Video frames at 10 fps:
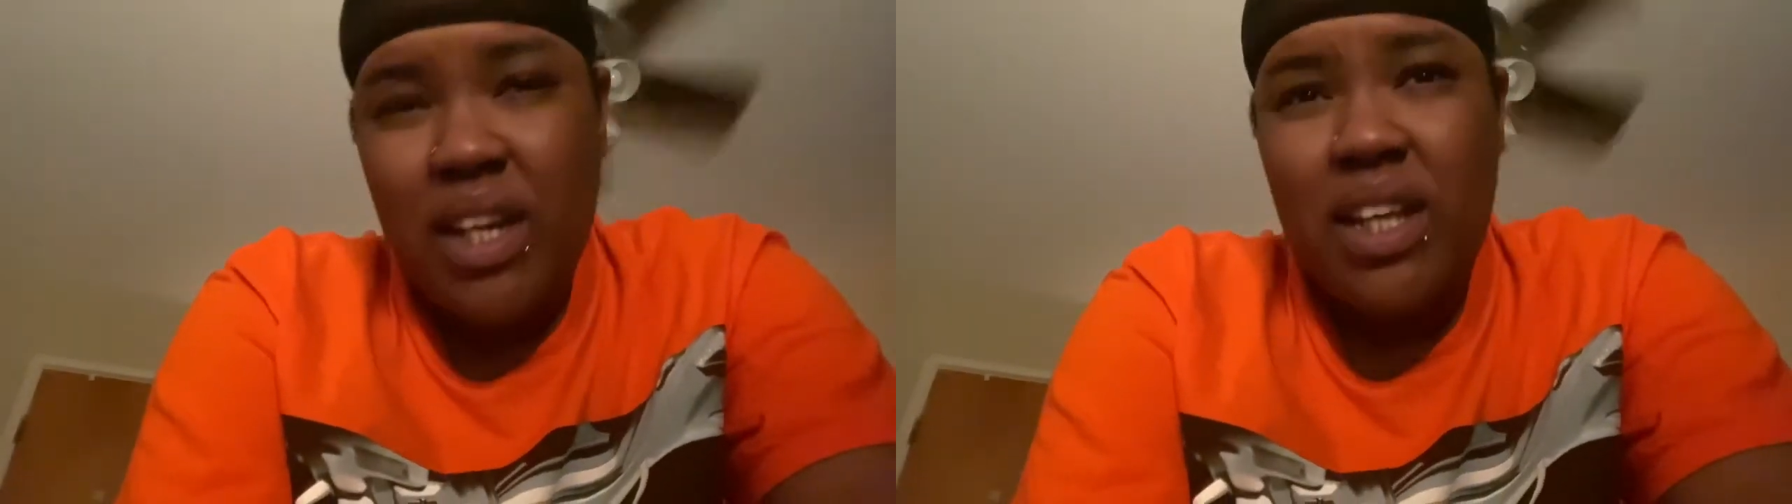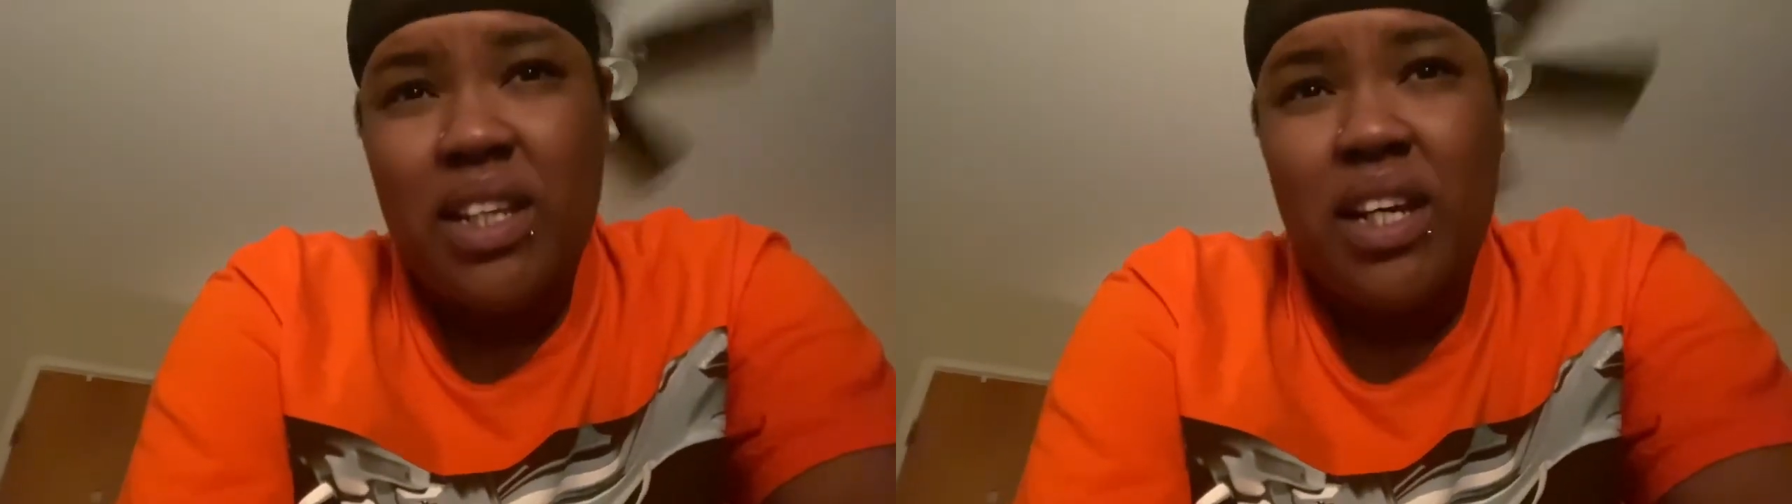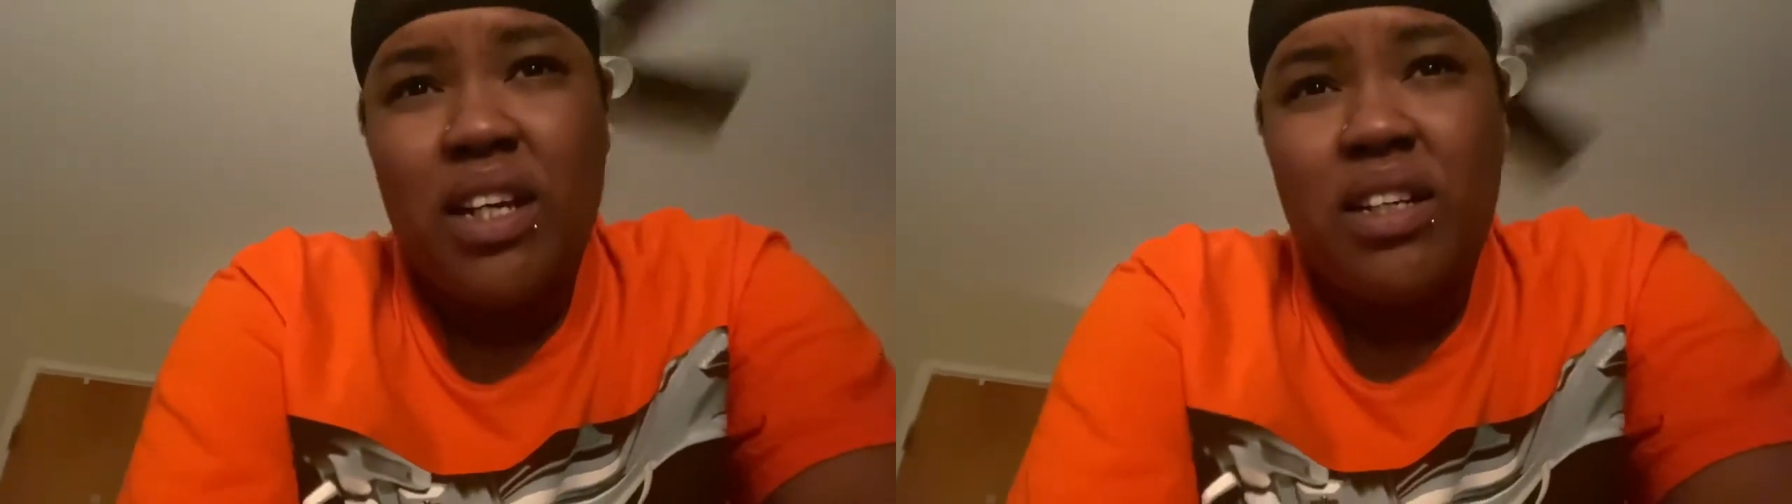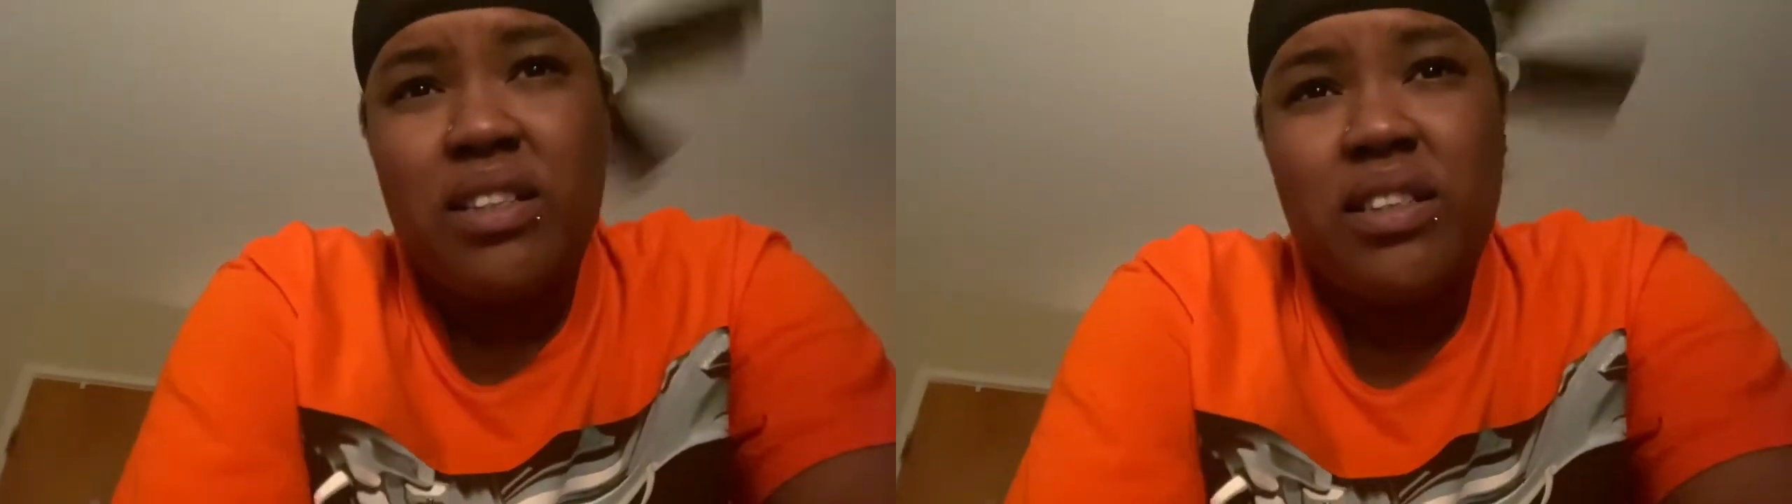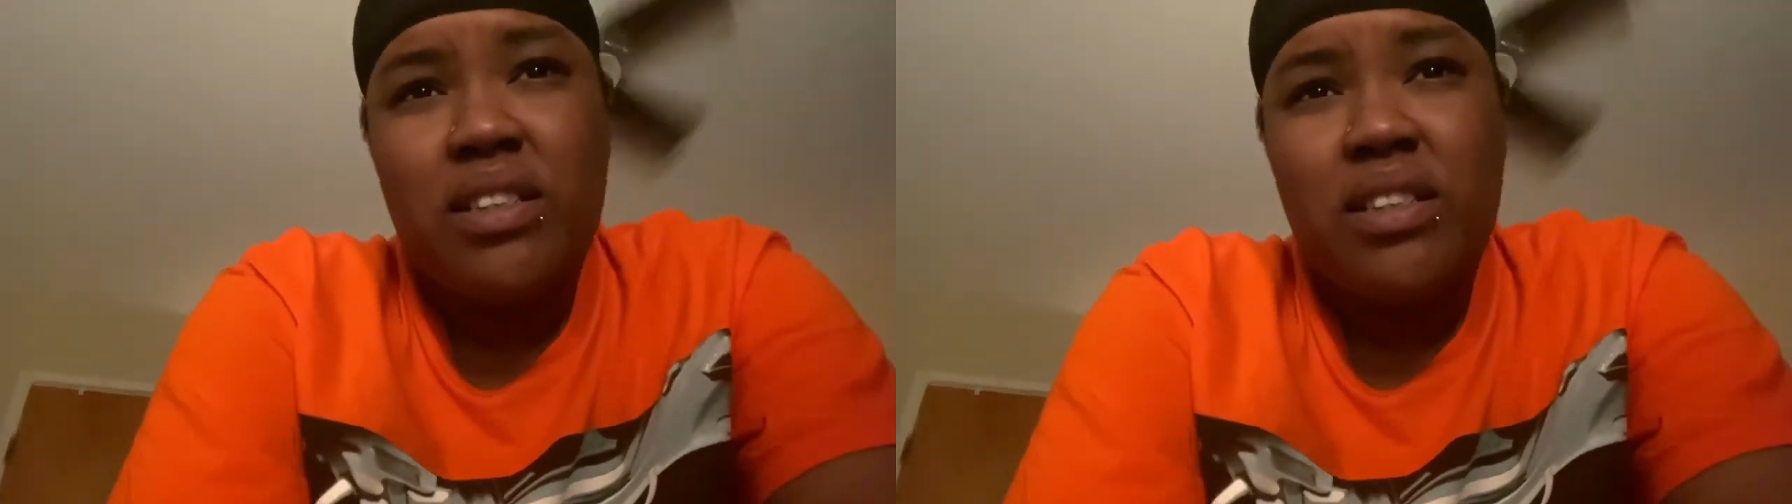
out of the house